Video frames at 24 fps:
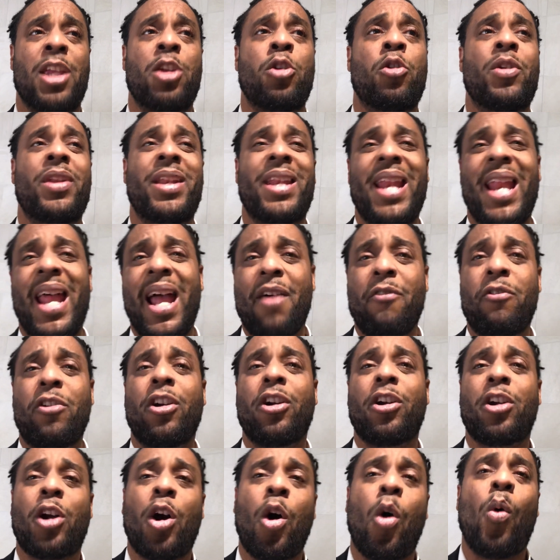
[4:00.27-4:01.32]
you never
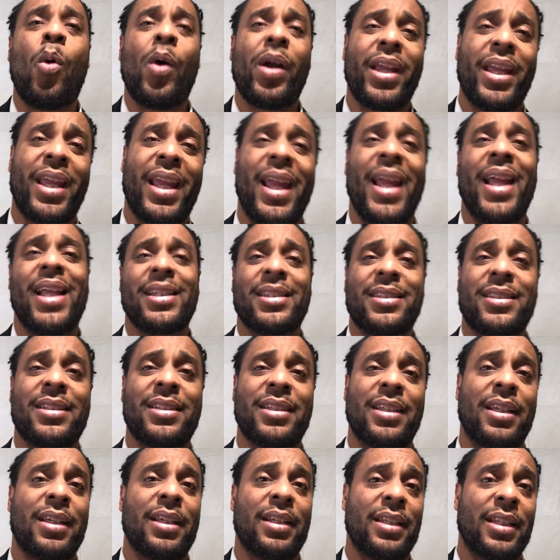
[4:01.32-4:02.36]
go against
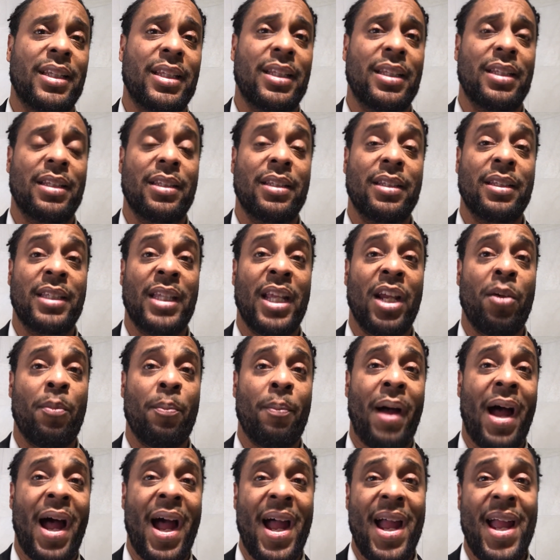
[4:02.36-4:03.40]
their
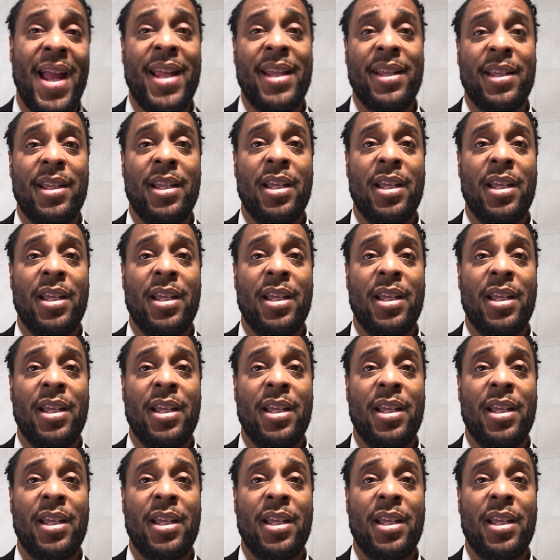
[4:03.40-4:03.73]
mind.